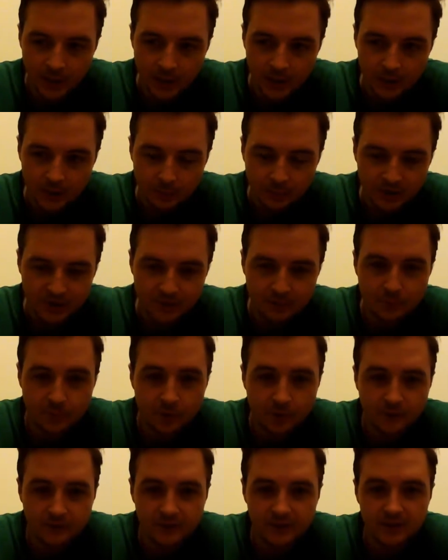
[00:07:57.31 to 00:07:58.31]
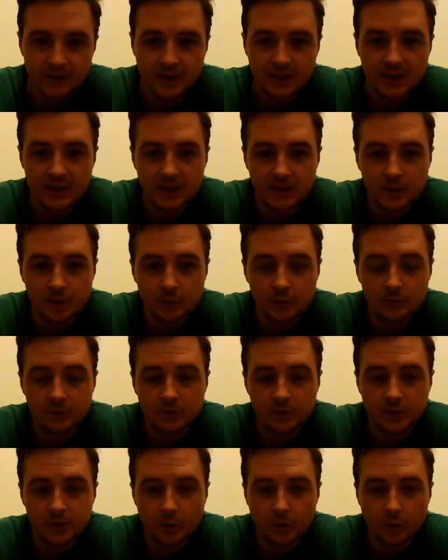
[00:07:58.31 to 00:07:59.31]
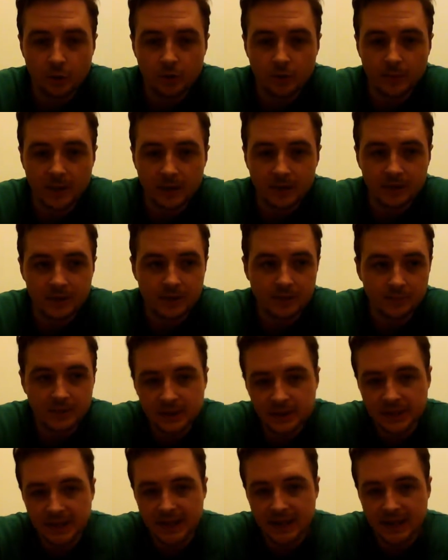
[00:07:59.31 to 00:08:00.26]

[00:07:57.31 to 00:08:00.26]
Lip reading: the present perfect is used to talk about something that